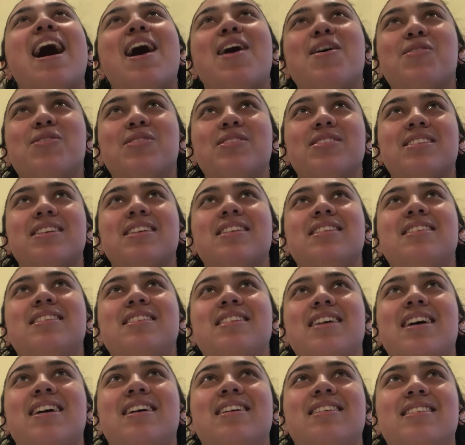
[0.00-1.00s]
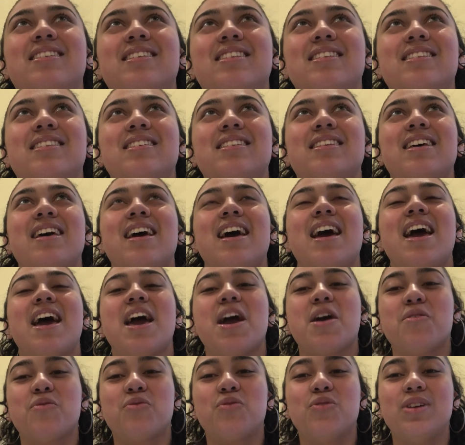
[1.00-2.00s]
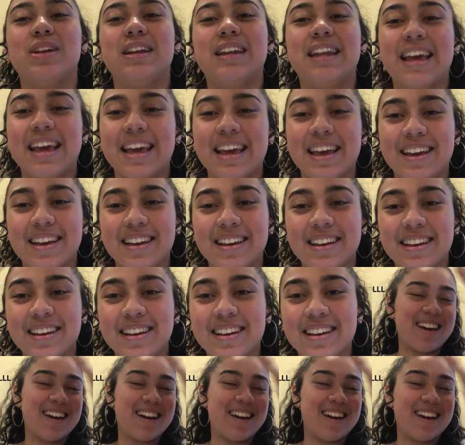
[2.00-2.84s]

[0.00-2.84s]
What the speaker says: hours in Texas every day.